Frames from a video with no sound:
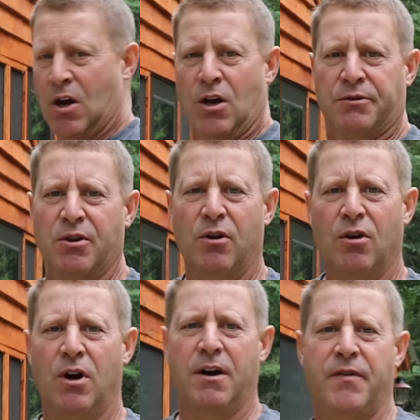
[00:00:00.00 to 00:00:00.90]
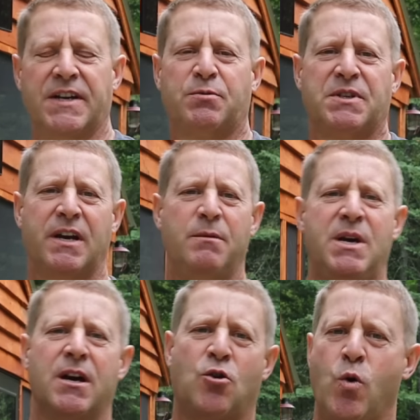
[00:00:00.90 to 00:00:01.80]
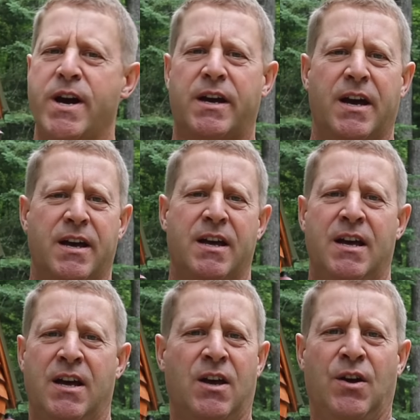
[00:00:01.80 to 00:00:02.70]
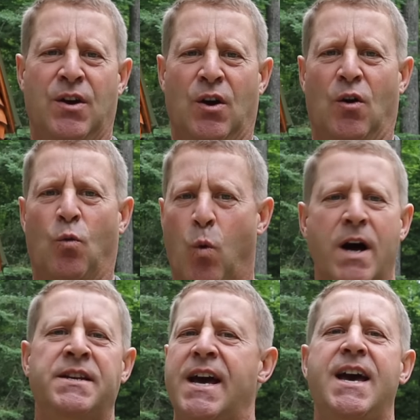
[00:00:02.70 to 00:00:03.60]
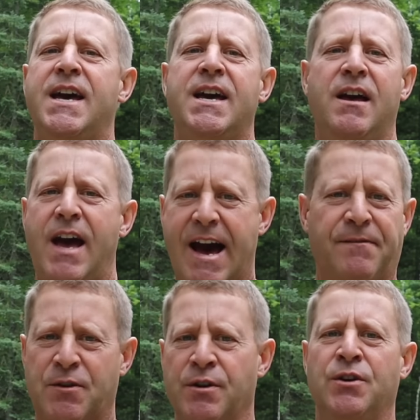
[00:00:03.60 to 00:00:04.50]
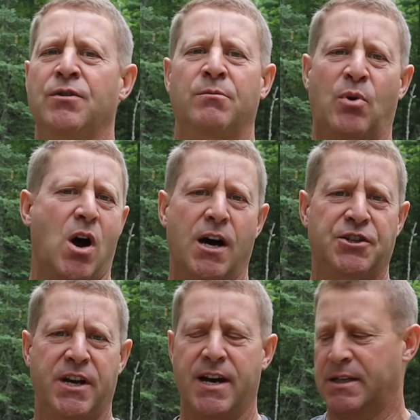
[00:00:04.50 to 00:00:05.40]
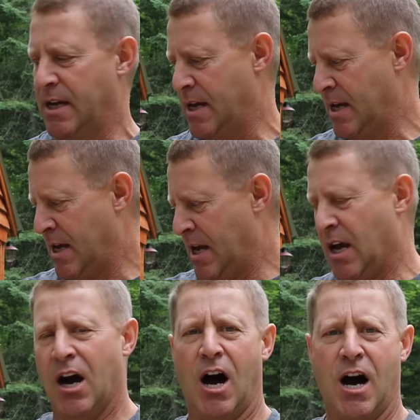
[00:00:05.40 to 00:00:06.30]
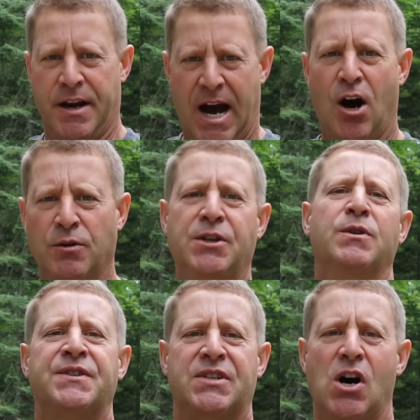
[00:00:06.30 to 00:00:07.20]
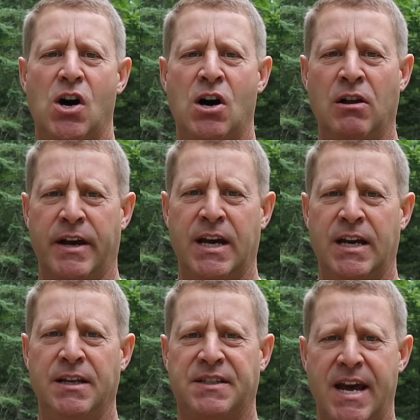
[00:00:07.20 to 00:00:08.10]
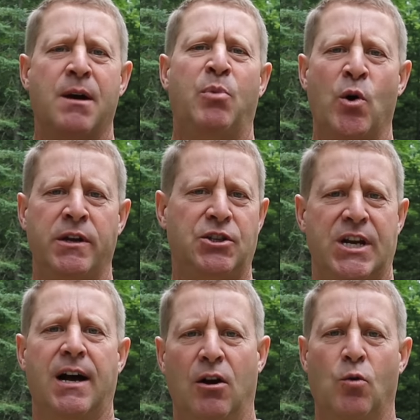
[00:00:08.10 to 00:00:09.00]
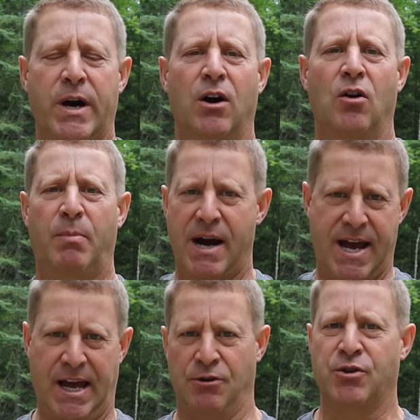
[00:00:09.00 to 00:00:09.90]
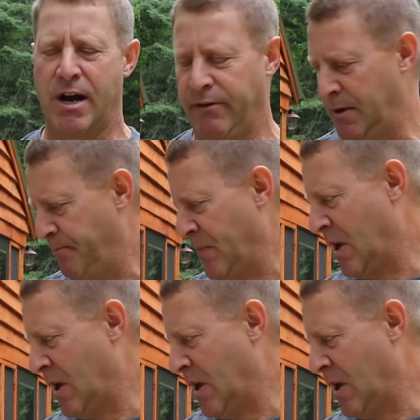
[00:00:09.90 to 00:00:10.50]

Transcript: So this was going to be a quick one-day afternoon project on how to install a sandpoint shallow well by hand driving.